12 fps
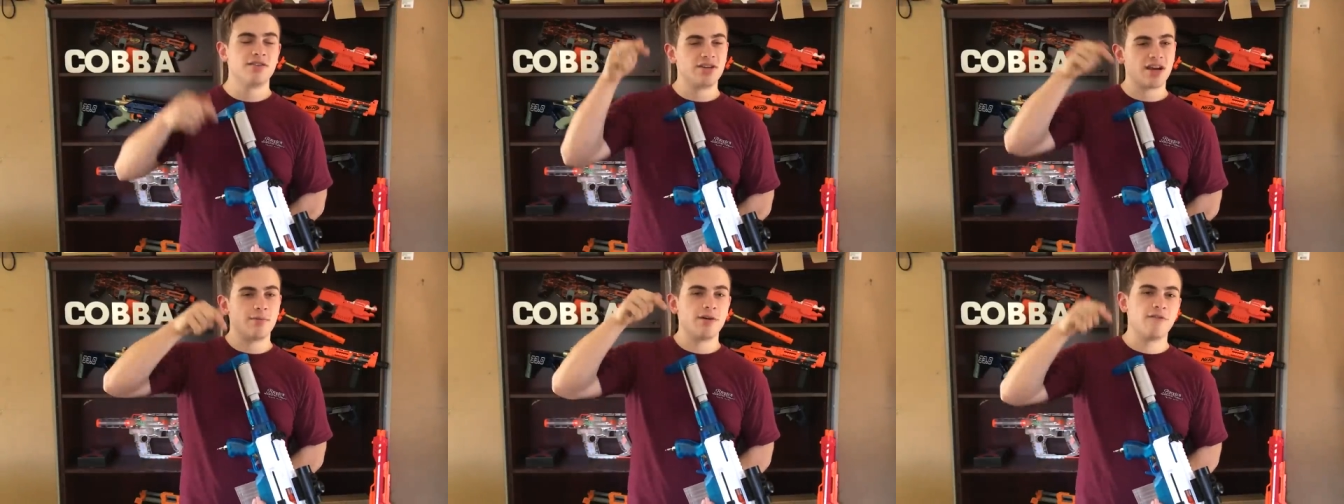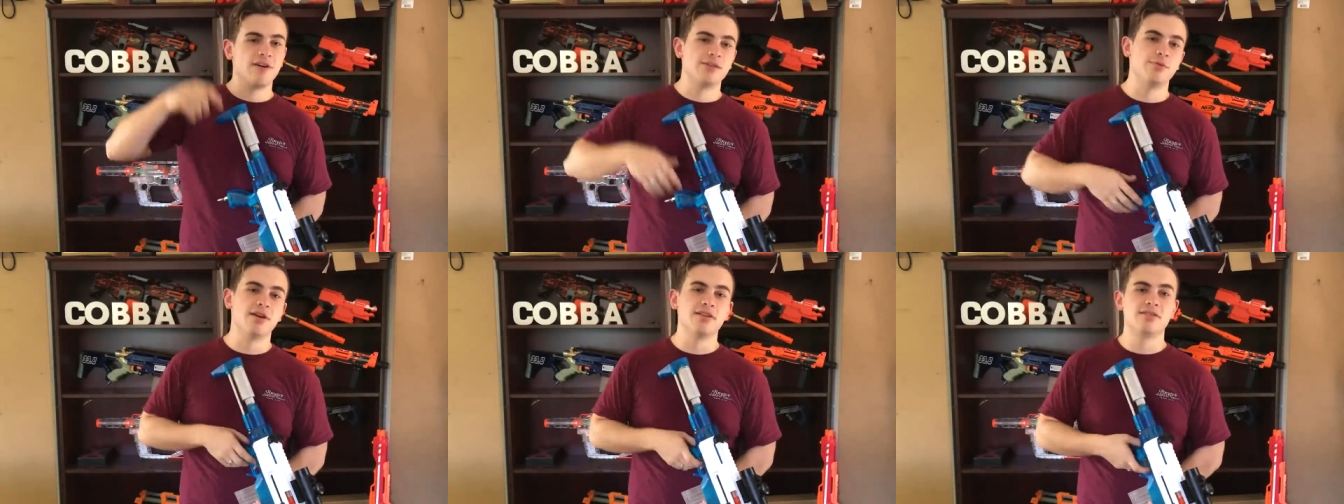check out my
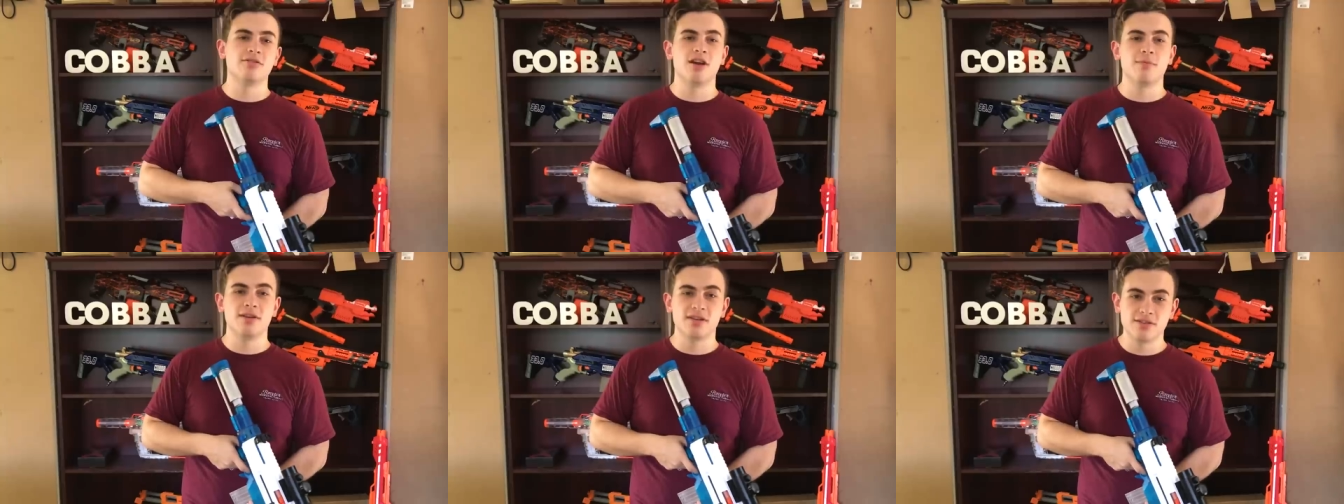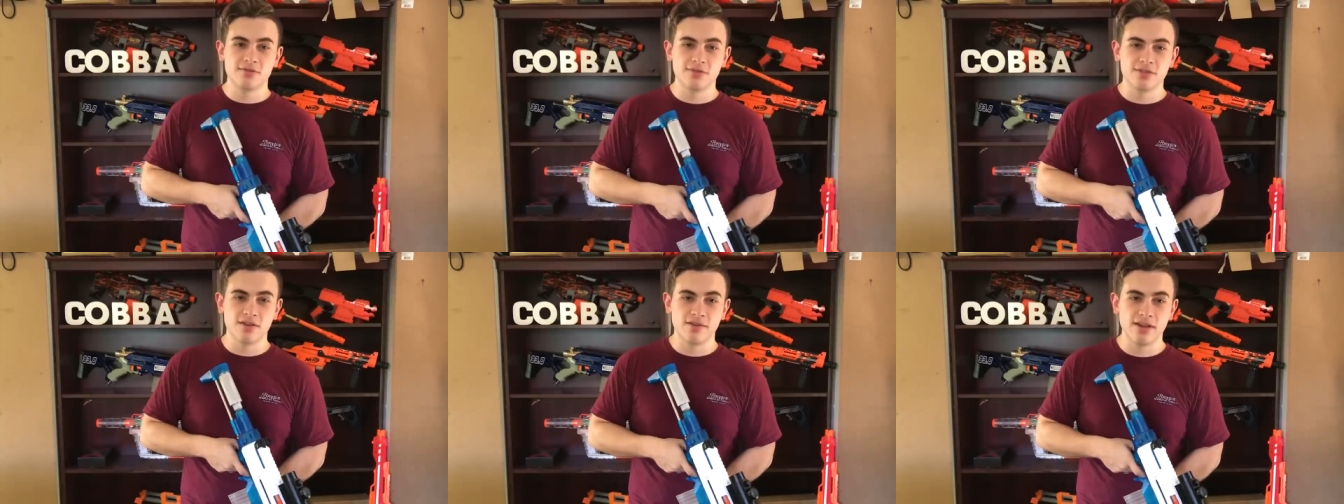Facebook, Instagram and
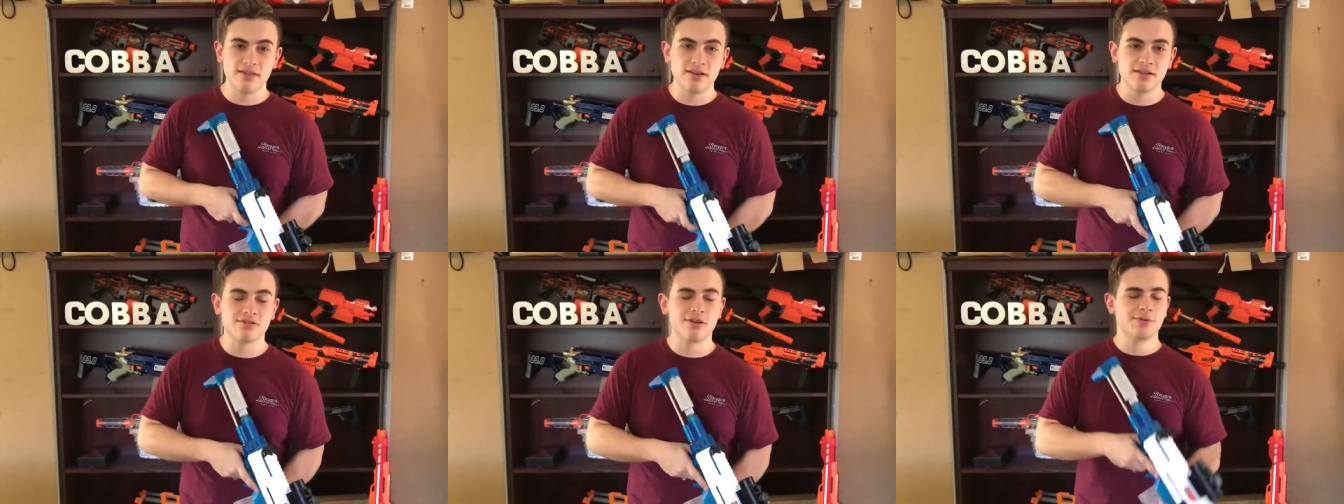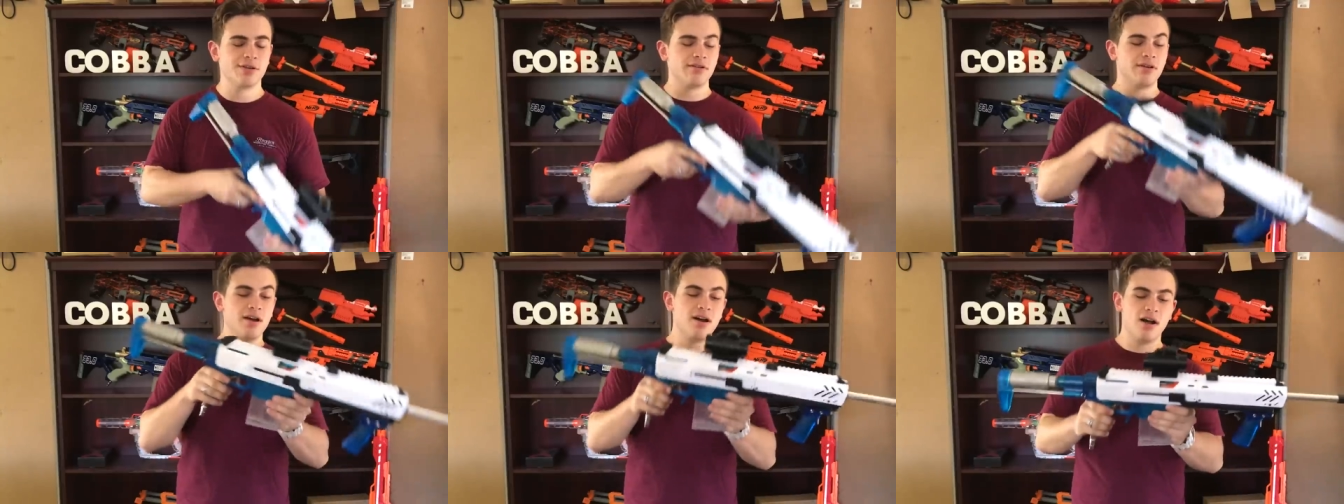Discord server in the
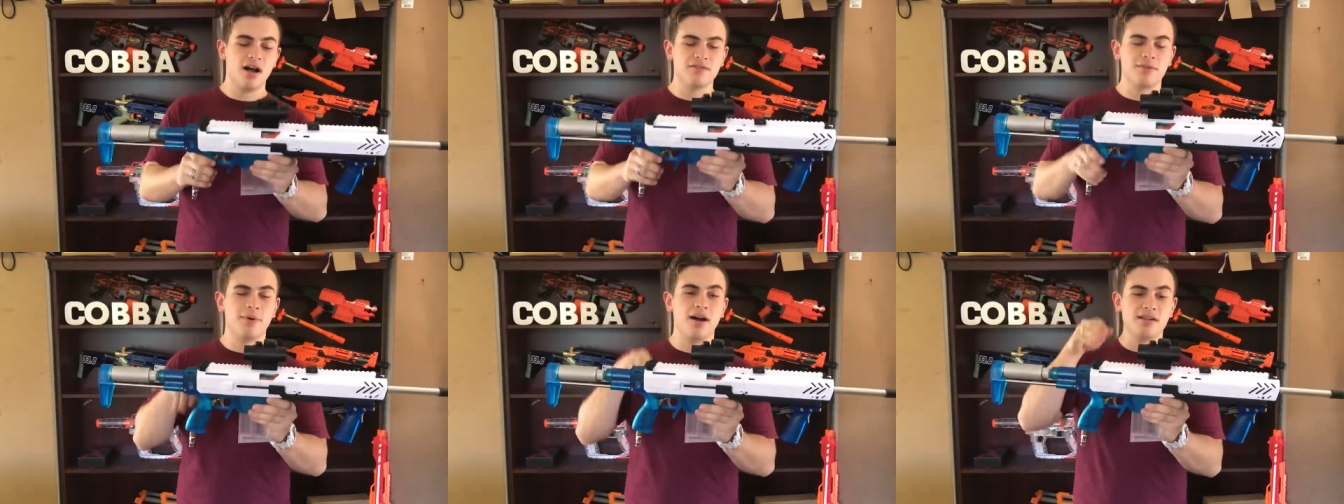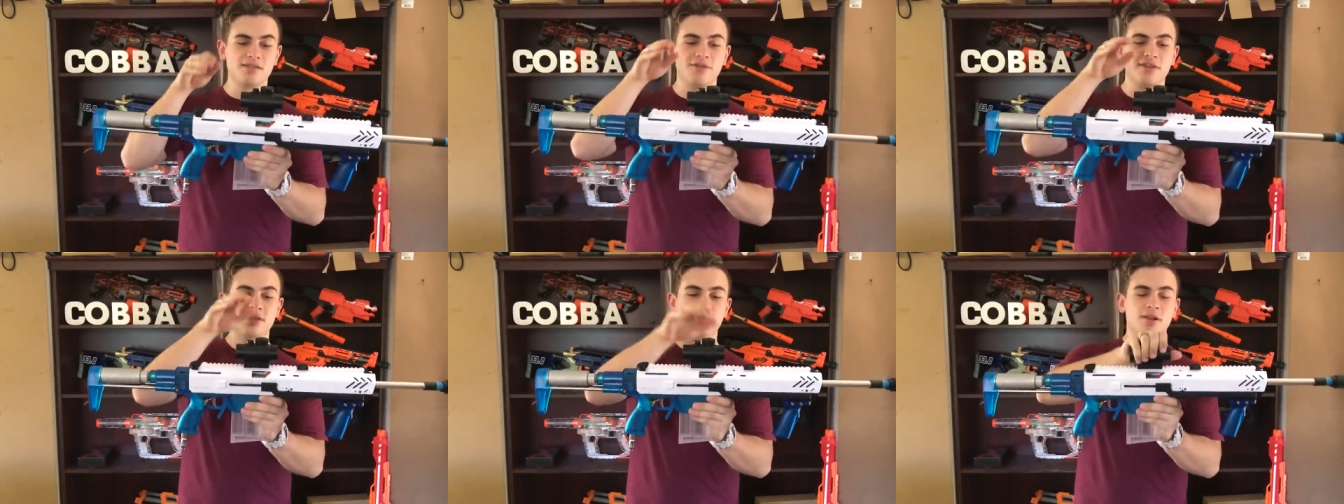description. I'll have the parts
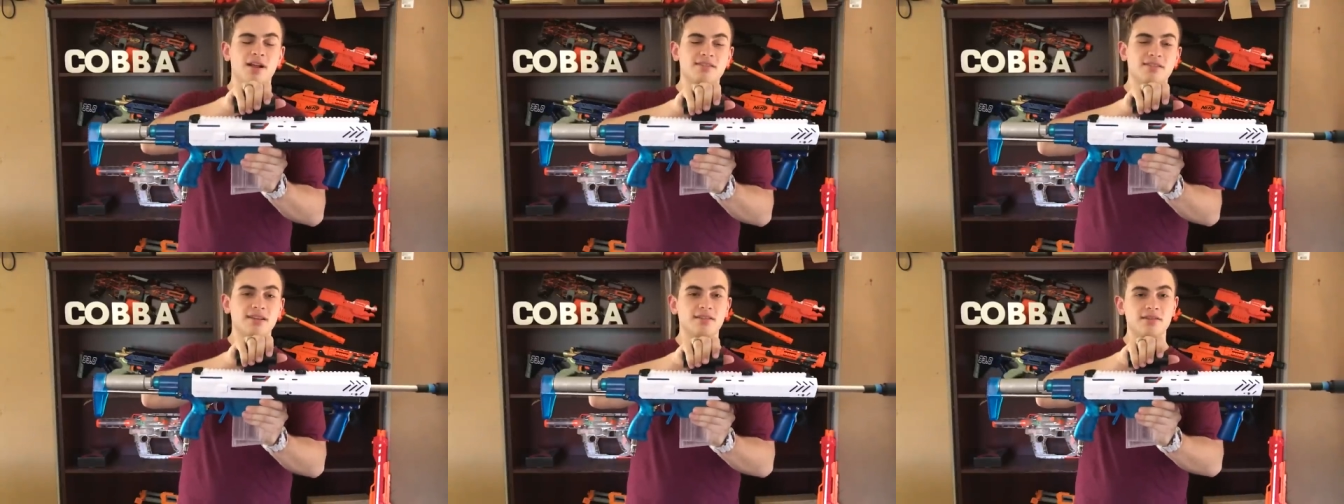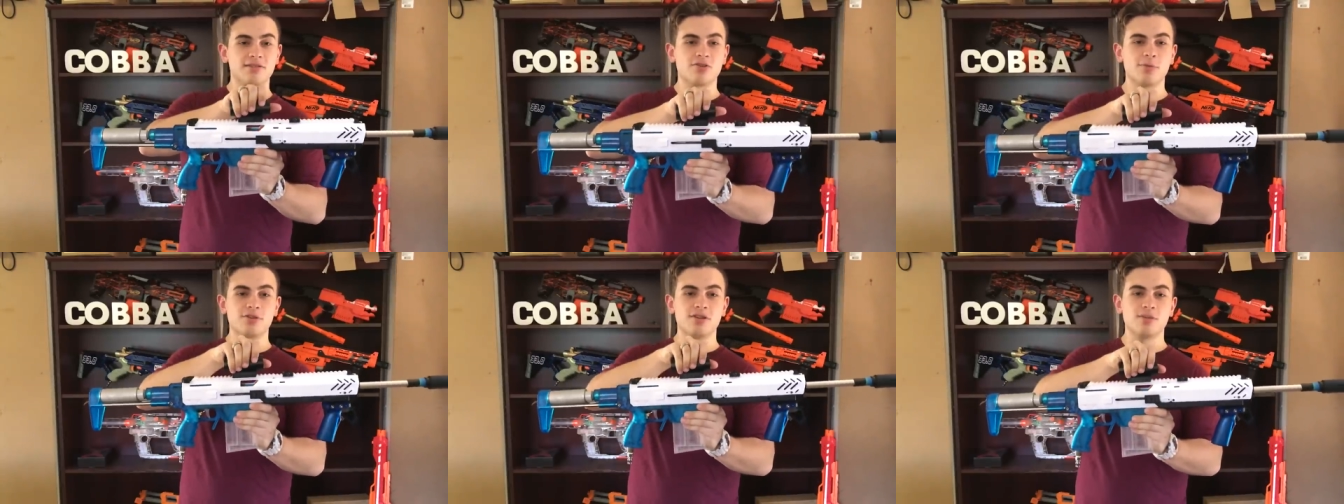for this blaster in the
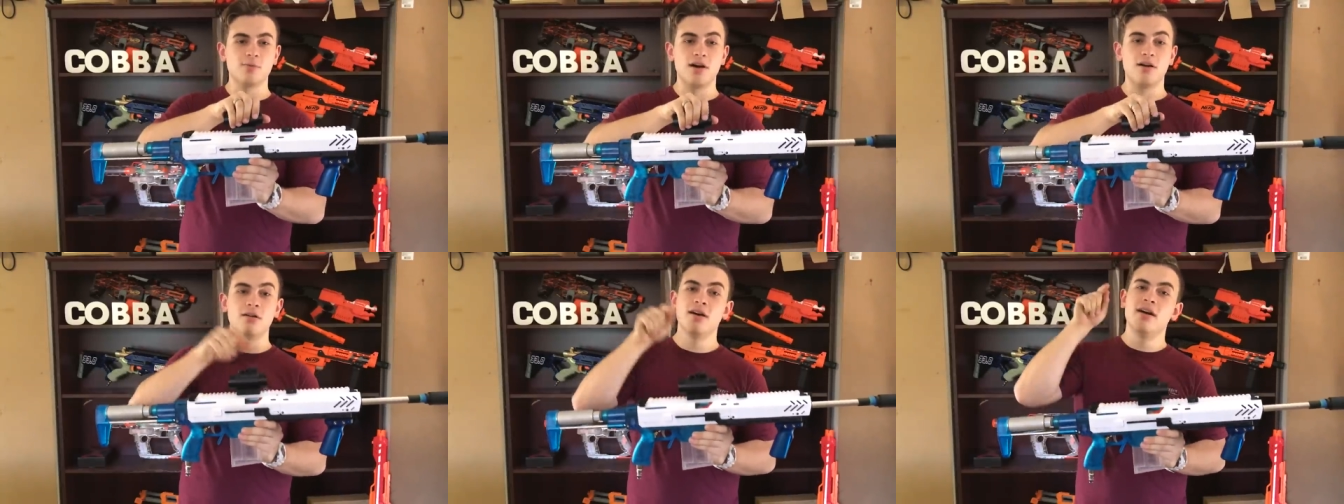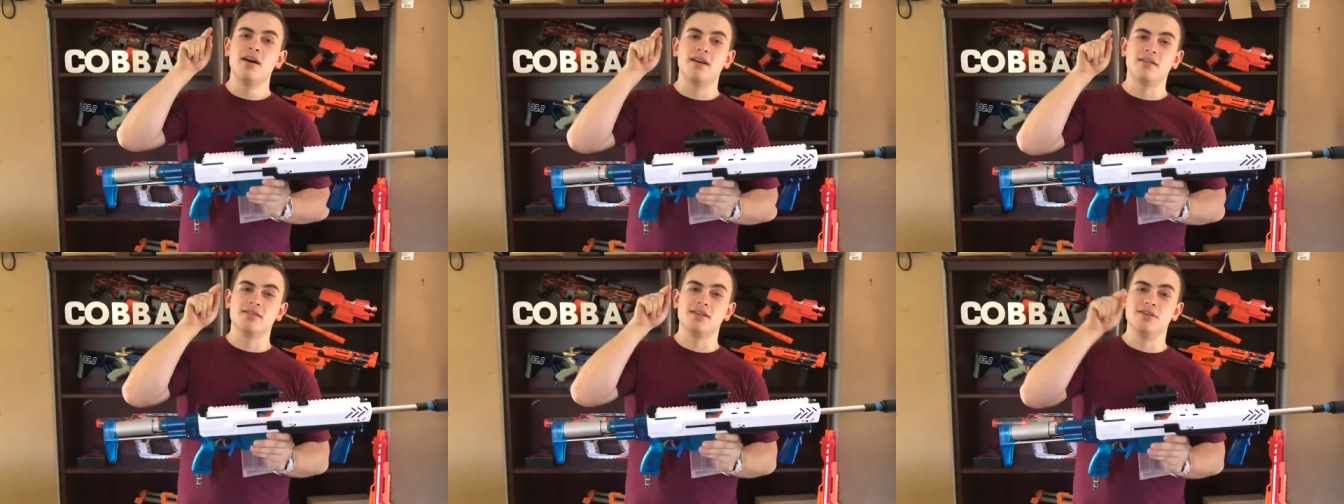description as well, and
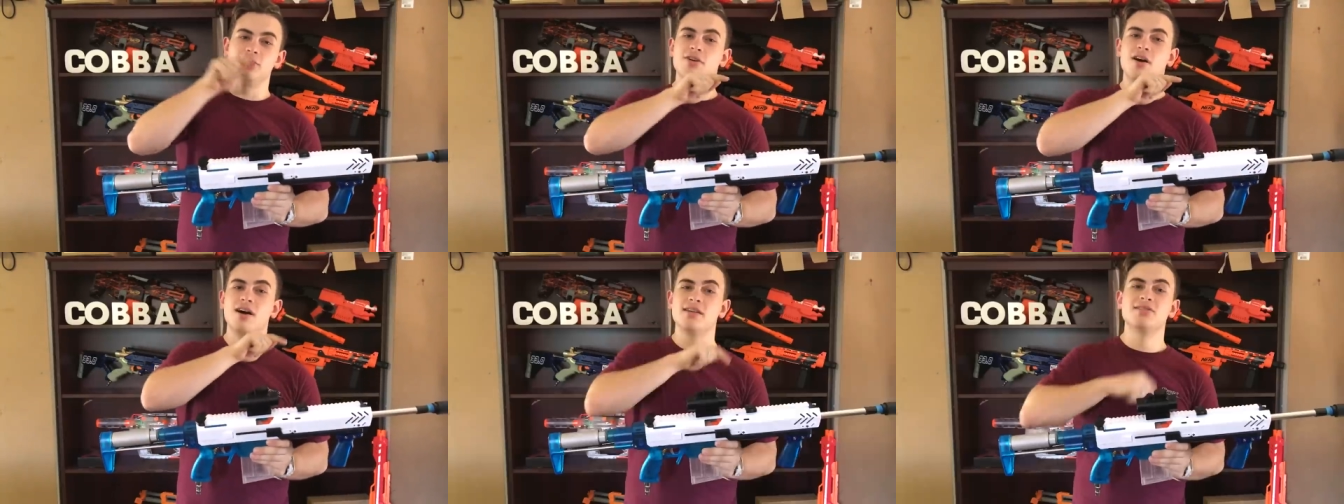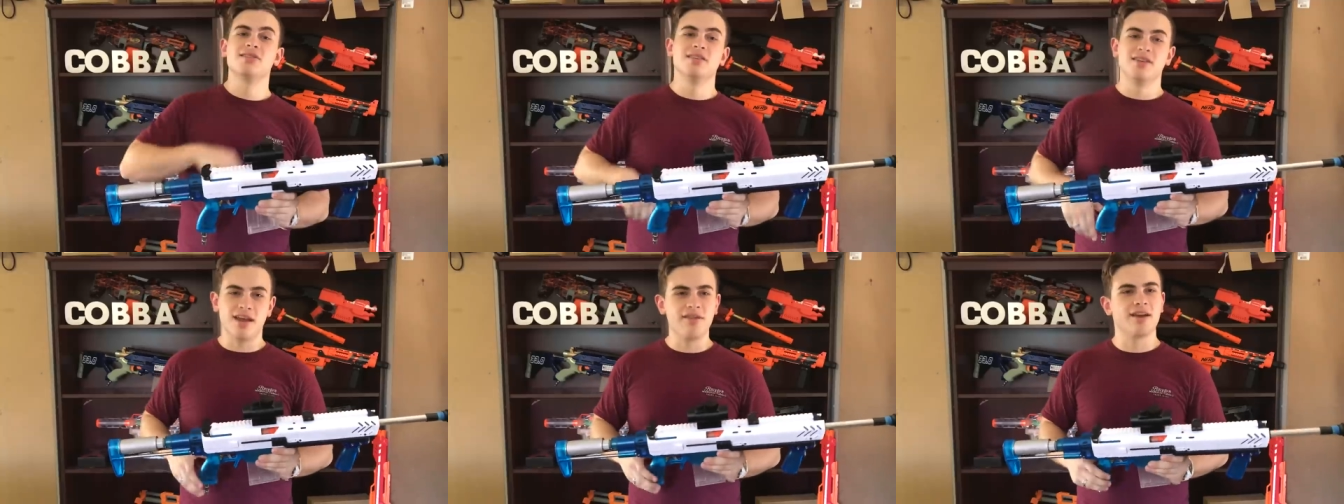I'll see you guys
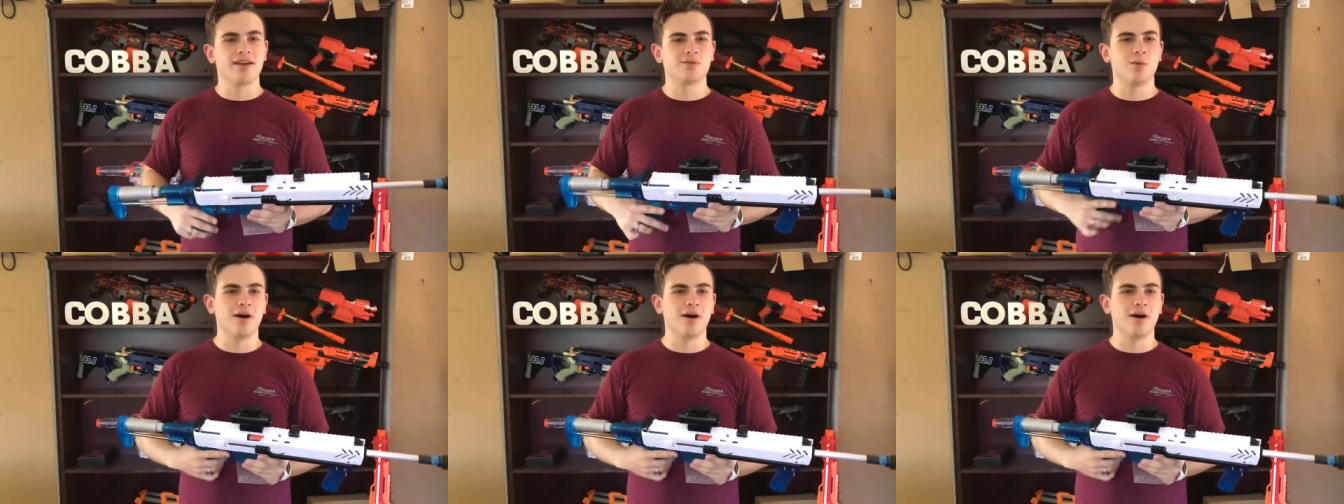in the next